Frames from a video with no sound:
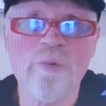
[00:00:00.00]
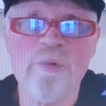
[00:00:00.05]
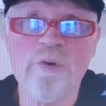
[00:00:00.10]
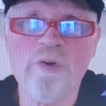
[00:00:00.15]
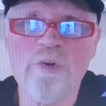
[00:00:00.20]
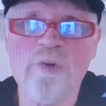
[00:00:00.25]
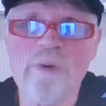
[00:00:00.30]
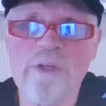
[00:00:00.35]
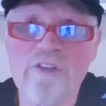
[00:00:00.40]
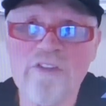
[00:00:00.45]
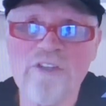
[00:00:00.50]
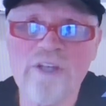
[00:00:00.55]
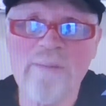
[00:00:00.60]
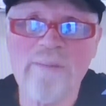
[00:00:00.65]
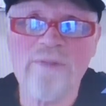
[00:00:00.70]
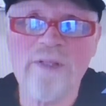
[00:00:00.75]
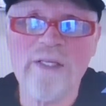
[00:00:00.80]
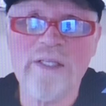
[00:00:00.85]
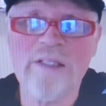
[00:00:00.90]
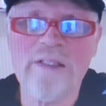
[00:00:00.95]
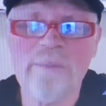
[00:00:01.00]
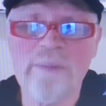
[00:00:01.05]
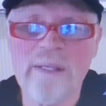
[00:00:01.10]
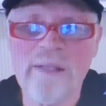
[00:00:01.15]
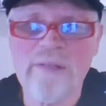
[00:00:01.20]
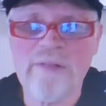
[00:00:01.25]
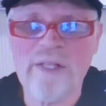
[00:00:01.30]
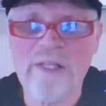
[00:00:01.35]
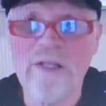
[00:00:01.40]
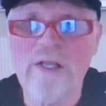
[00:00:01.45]
We're doing something to be
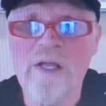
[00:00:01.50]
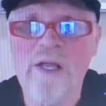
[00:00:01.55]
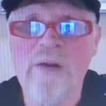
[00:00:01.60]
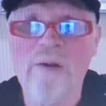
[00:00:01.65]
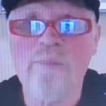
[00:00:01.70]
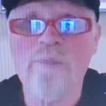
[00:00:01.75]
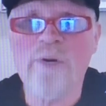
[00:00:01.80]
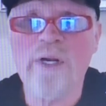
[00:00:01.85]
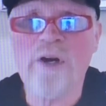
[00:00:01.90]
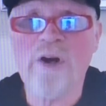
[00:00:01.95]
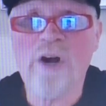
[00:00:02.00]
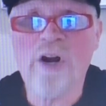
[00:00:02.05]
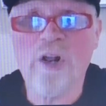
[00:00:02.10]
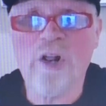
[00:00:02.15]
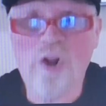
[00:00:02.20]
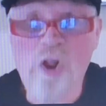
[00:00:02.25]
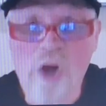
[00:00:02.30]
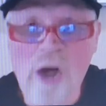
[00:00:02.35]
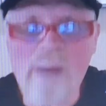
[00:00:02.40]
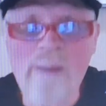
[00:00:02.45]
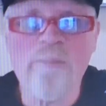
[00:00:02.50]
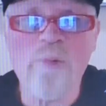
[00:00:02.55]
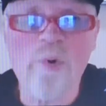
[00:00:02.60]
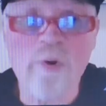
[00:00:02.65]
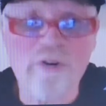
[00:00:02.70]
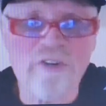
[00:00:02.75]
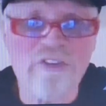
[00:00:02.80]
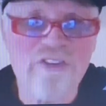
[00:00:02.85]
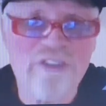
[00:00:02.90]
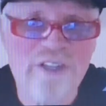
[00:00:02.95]
able to bring on a lot
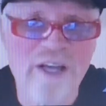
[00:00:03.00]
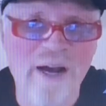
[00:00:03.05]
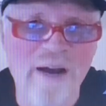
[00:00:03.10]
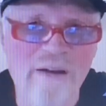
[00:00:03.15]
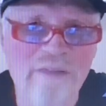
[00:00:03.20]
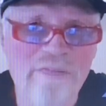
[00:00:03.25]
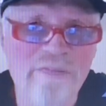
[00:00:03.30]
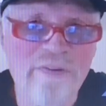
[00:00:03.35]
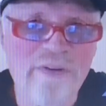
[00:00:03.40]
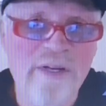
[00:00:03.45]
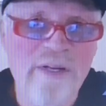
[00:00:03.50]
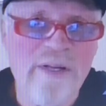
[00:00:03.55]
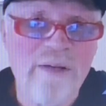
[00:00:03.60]
more stuff,